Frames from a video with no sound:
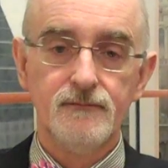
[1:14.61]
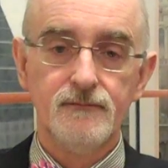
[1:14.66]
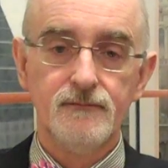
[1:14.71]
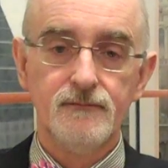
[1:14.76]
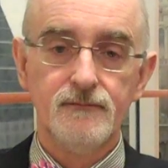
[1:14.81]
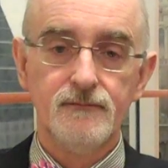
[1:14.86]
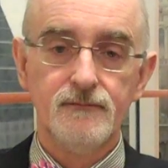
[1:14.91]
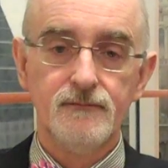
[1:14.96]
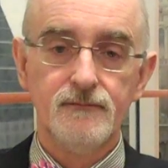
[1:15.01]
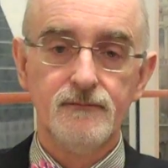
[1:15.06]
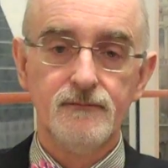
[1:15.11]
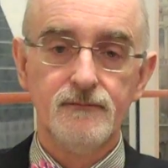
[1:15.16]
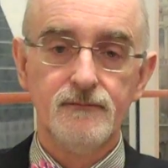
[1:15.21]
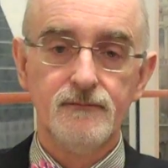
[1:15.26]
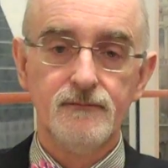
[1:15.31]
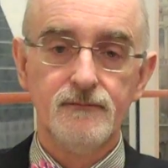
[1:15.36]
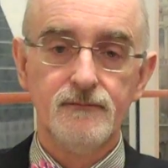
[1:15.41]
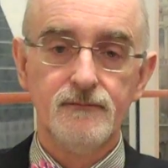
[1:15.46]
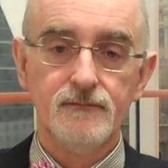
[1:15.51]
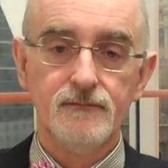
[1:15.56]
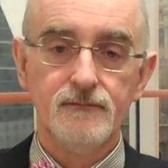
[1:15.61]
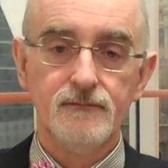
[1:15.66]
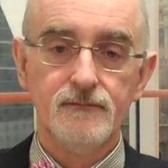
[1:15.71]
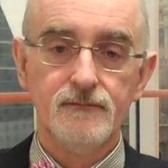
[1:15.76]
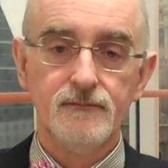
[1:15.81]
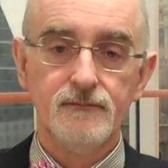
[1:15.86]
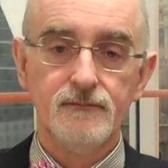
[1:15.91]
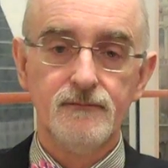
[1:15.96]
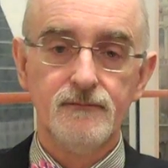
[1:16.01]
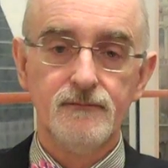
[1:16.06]

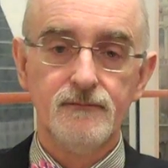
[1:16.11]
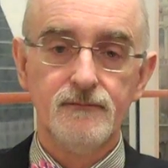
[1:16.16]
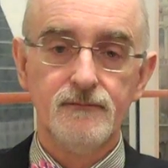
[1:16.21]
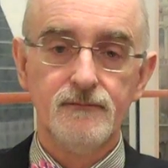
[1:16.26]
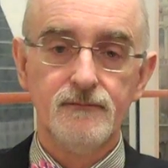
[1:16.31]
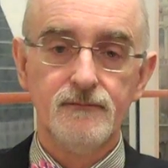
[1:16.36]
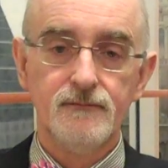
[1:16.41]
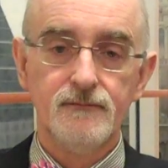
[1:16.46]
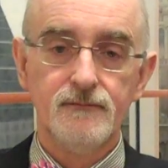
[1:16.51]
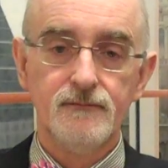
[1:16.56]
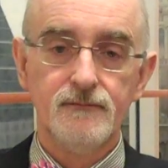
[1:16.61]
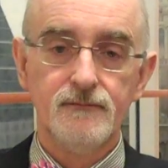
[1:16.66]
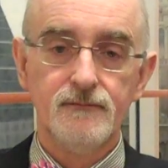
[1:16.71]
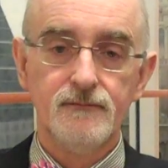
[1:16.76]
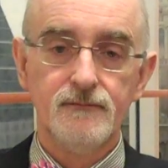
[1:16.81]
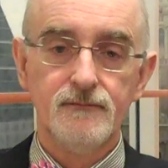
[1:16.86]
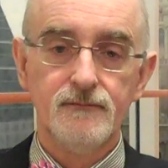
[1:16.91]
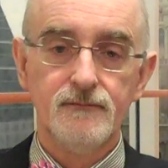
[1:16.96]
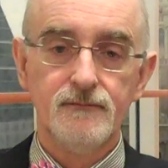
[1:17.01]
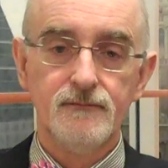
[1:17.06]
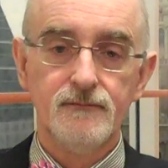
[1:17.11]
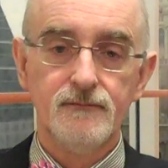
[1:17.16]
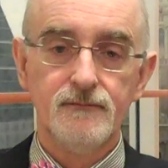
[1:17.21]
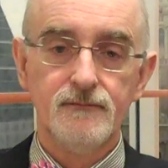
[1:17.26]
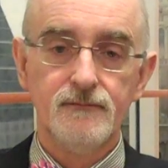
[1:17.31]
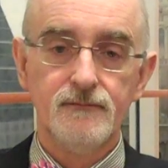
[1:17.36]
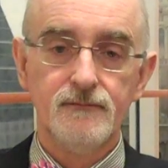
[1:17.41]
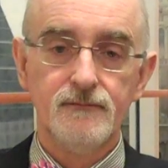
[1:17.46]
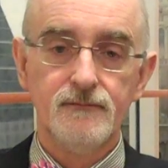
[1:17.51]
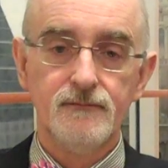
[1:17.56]

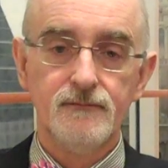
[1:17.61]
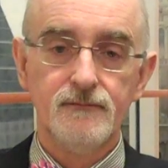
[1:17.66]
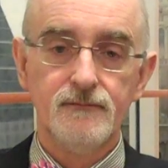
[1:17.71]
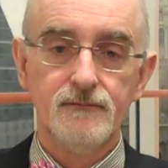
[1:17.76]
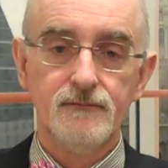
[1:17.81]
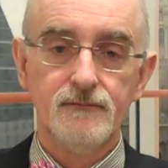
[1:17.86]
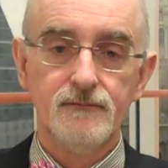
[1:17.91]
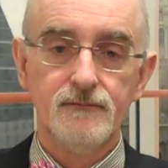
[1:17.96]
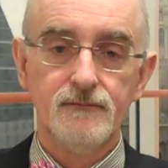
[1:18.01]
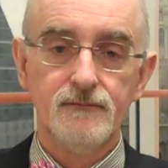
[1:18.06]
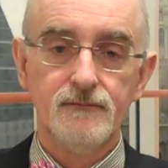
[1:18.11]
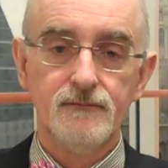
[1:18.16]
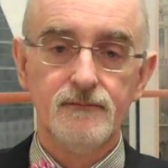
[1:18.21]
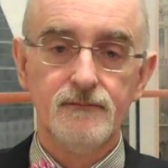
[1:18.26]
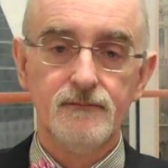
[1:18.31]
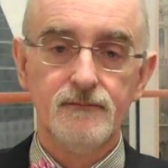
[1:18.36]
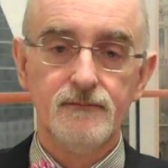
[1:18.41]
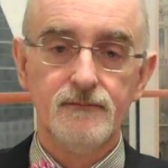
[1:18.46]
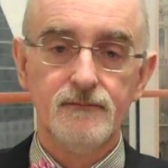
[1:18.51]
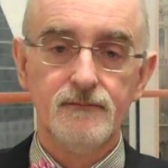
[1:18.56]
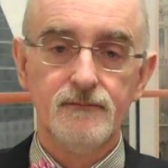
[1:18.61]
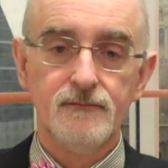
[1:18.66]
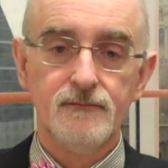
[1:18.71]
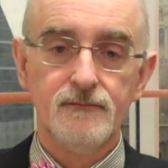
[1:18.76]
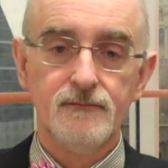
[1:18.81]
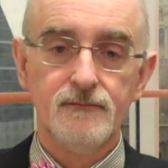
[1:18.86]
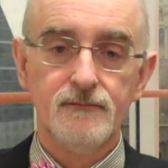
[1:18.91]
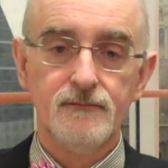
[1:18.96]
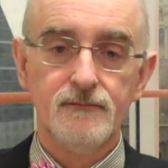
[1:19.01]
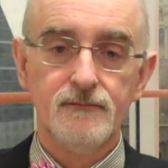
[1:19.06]

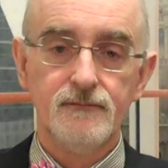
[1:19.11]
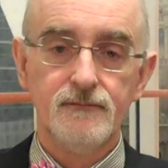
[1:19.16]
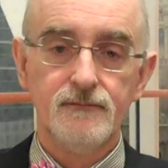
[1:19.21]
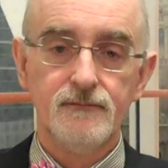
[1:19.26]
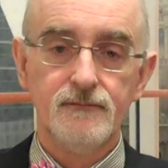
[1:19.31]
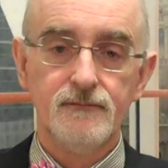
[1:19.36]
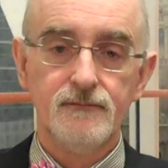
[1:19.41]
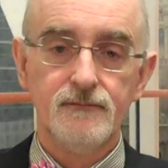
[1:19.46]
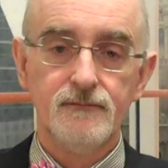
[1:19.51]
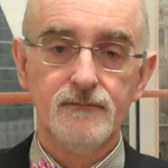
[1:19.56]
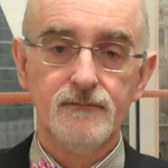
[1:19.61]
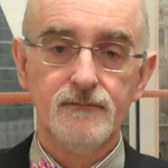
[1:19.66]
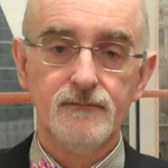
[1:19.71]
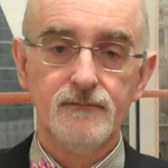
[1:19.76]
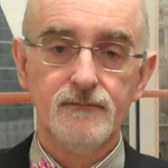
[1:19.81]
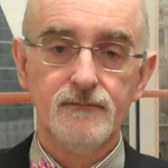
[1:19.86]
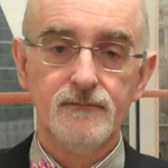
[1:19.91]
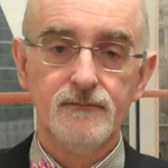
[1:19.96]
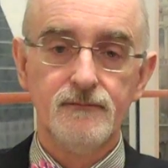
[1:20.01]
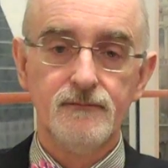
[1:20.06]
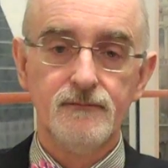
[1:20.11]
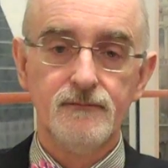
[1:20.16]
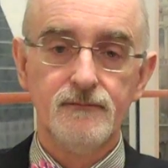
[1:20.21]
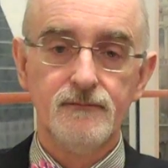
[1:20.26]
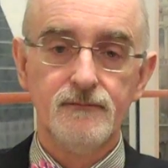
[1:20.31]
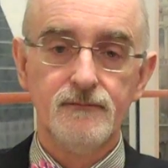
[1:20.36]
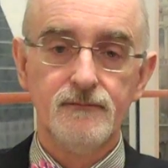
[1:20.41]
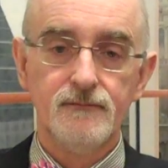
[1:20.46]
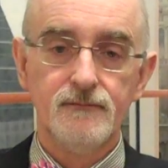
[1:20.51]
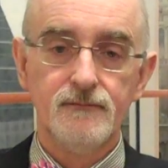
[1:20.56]

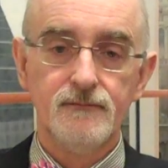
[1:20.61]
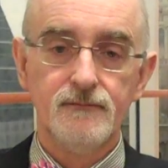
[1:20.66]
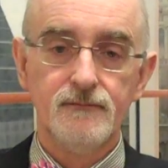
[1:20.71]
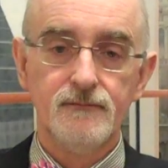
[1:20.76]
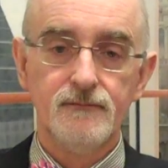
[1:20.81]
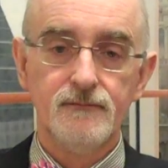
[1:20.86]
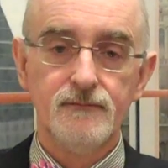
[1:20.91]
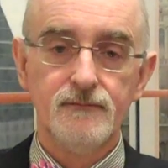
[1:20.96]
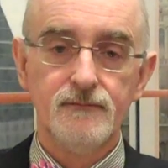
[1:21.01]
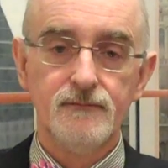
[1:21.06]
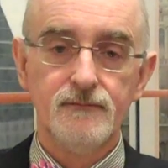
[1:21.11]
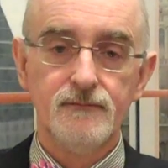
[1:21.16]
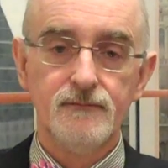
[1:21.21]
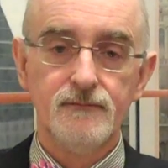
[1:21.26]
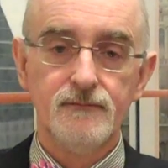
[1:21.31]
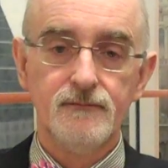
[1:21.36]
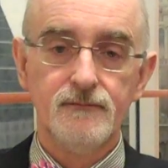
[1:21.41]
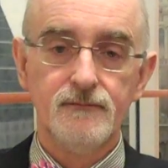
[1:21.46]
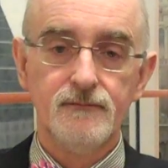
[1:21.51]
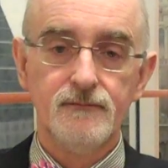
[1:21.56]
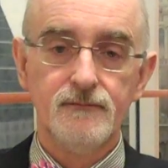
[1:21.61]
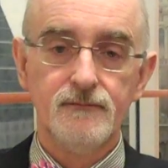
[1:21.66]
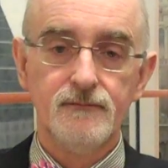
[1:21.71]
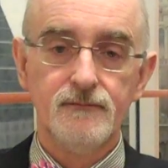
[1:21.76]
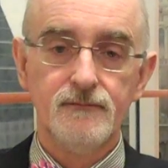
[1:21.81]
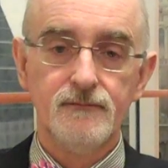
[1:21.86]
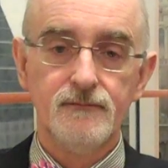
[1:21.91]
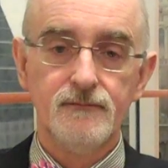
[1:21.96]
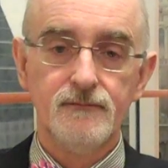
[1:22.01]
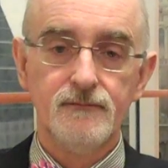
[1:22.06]

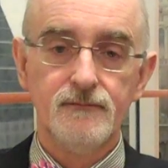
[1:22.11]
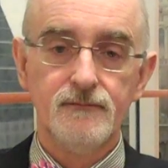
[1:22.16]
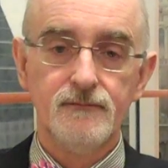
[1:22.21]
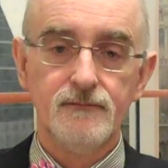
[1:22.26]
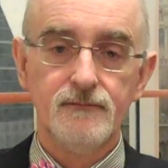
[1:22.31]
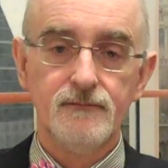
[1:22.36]
This is a still picture; no speech is visible.